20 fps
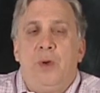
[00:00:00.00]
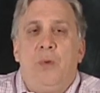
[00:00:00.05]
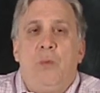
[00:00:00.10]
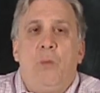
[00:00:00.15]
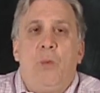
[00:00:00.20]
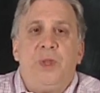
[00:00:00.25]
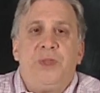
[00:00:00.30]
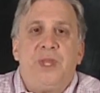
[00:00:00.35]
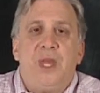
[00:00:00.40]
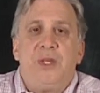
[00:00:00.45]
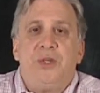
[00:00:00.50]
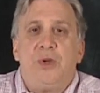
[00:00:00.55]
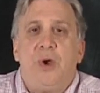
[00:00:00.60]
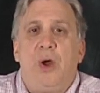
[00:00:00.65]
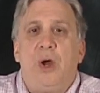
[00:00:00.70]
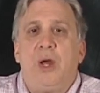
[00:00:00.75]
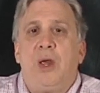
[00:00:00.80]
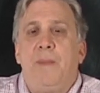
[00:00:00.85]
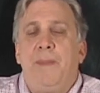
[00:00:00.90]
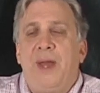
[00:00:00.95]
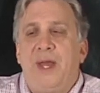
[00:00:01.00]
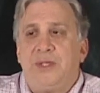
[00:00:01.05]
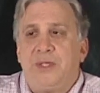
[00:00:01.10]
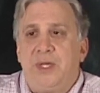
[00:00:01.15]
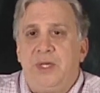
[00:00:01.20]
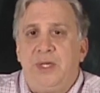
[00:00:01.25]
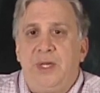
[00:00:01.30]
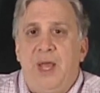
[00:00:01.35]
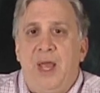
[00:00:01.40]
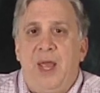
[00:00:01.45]
What they talk about
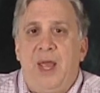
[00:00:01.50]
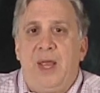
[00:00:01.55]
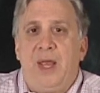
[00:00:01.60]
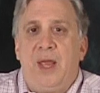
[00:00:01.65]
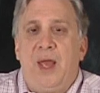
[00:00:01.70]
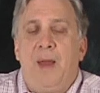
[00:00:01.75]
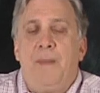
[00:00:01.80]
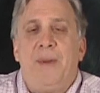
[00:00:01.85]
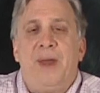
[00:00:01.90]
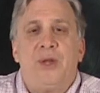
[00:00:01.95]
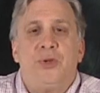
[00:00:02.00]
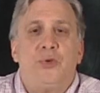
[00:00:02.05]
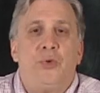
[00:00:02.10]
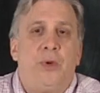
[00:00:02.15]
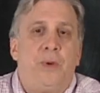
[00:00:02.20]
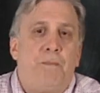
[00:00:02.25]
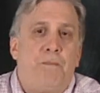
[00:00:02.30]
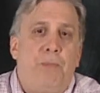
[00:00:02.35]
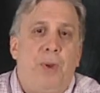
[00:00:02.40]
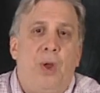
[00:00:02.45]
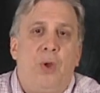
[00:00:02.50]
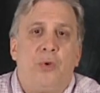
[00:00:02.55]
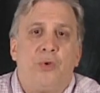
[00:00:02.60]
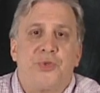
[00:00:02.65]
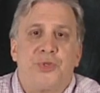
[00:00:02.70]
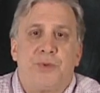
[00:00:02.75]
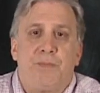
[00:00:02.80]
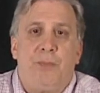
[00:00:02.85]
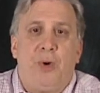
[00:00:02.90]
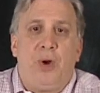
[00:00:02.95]
today about doing
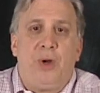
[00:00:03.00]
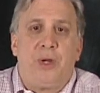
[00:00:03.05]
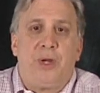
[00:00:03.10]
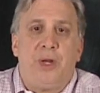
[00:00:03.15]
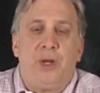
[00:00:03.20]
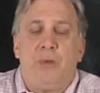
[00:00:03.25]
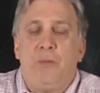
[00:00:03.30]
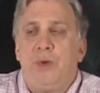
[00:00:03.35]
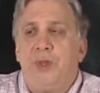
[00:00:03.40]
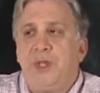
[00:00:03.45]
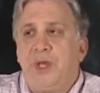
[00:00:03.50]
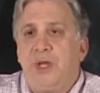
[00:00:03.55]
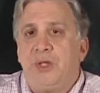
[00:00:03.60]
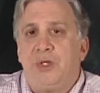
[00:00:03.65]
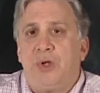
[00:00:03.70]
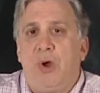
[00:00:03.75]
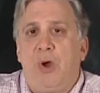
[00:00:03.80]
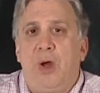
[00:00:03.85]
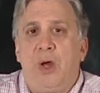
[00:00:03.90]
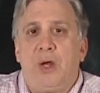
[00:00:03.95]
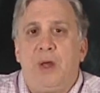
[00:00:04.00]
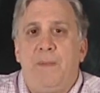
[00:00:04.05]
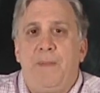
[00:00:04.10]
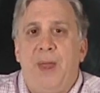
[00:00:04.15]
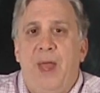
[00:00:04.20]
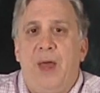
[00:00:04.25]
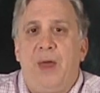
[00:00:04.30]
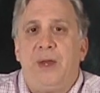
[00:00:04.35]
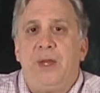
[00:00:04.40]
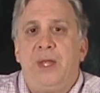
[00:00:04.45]
pulsed marketing, what they talk
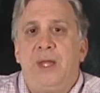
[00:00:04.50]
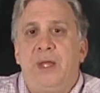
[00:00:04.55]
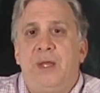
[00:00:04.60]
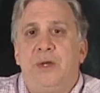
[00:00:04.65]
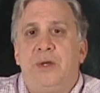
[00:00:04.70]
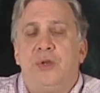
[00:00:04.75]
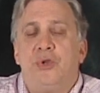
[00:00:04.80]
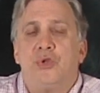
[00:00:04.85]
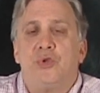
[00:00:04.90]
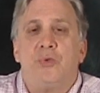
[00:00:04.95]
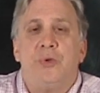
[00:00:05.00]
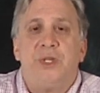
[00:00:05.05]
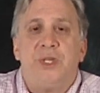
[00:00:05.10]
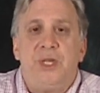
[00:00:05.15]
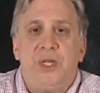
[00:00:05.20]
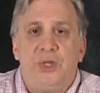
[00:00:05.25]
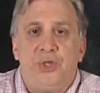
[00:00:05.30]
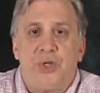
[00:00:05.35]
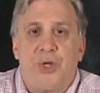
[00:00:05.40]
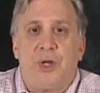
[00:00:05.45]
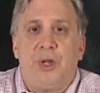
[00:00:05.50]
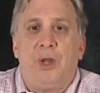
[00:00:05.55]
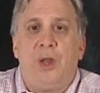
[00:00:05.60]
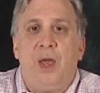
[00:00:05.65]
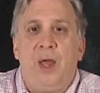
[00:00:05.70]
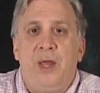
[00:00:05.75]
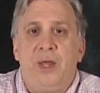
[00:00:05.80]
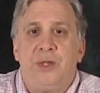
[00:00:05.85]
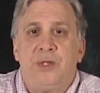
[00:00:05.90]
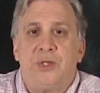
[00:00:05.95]
about in strategic
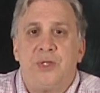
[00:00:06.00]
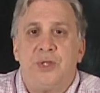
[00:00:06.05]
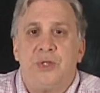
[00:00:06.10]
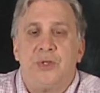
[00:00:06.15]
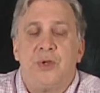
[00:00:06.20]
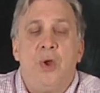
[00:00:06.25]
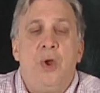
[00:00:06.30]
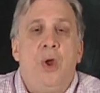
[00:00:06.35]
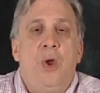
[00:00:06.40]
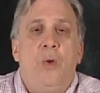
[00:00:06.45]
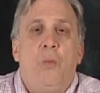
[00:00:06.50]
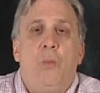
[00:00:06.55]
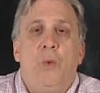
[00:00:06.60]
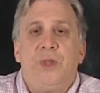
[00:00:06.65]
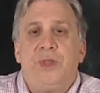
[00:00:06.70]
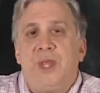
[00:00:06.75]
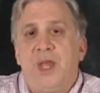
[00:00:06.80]
alliances, what